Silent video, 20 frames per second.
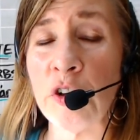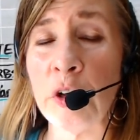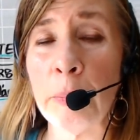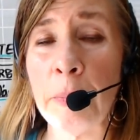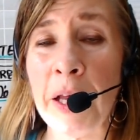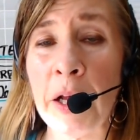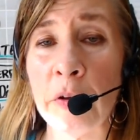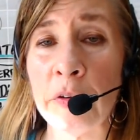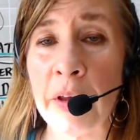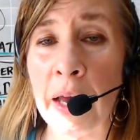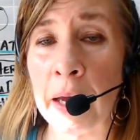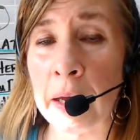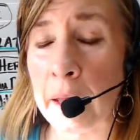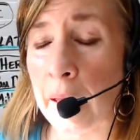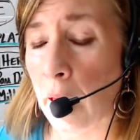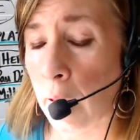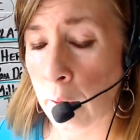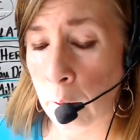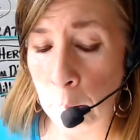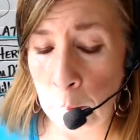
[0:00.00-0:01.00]

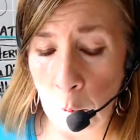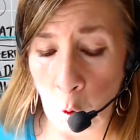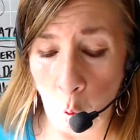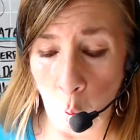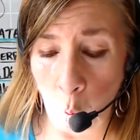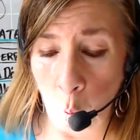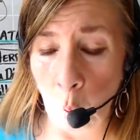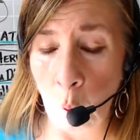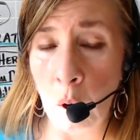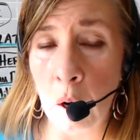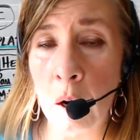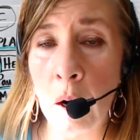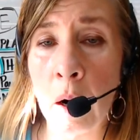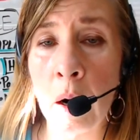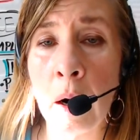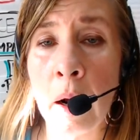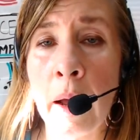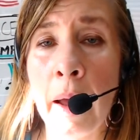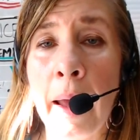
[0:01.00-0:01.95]
gmail.com or